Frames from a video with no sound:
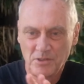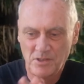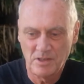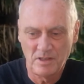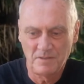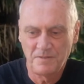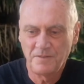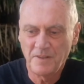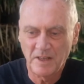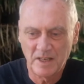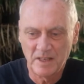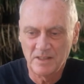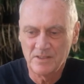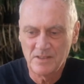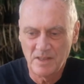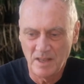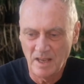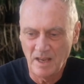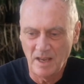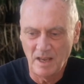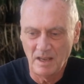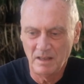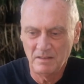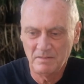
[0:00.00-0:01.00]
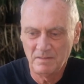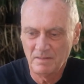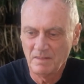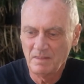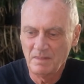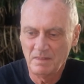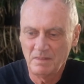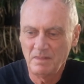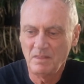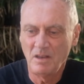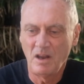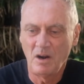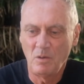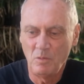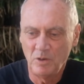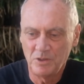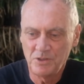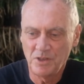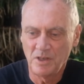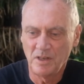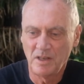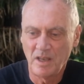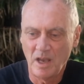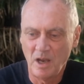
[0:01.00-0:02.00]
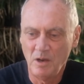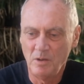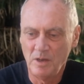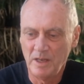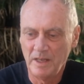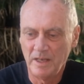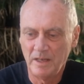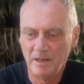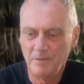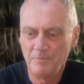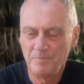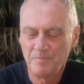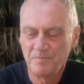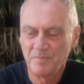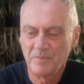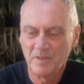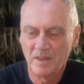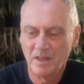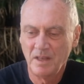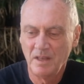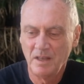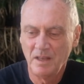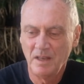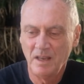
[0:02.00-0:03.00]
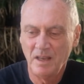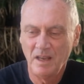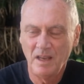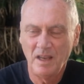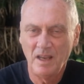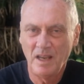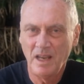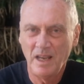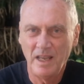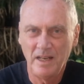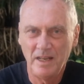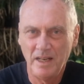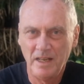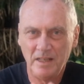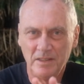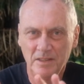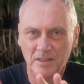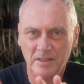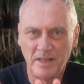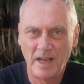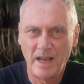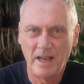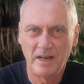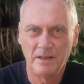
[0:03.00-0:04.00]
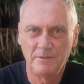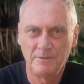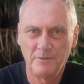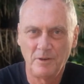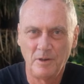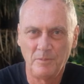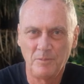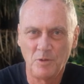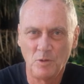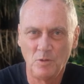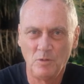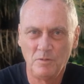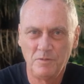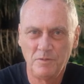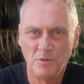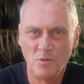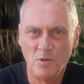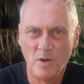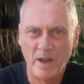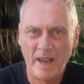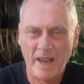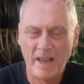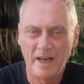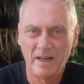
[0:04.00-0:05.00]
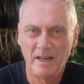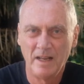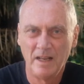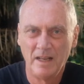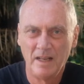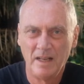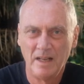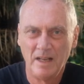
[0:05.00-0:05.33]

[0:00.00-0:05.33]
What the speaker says: are the figures there that I want you to go in and enter data from your forehand.